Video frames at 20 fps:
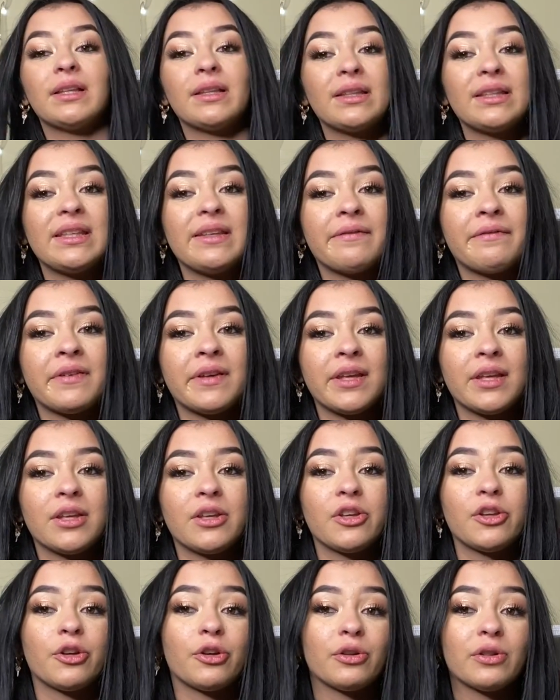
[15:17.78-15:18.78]
leaving
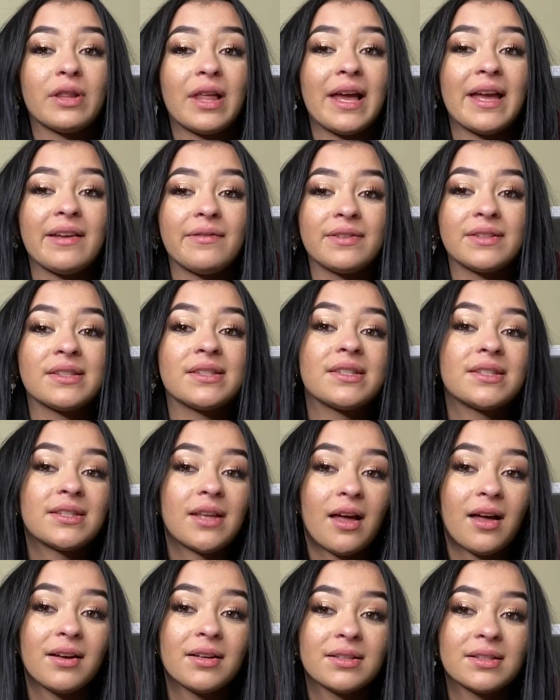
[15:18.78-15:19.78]
your life
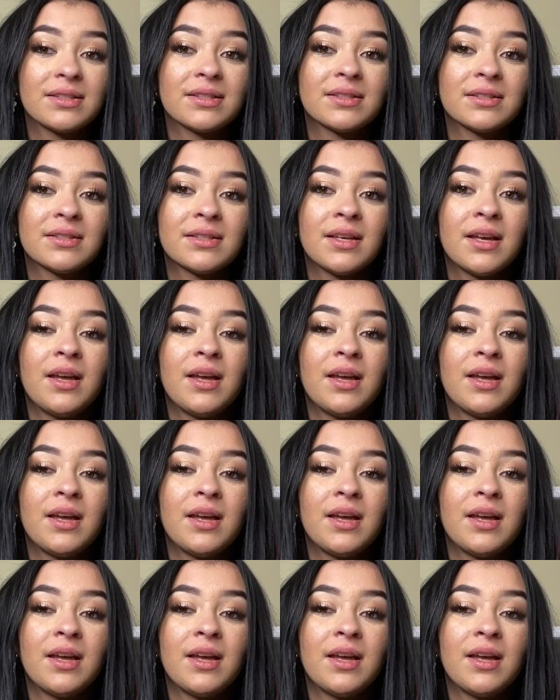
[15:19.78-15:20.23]
sucks,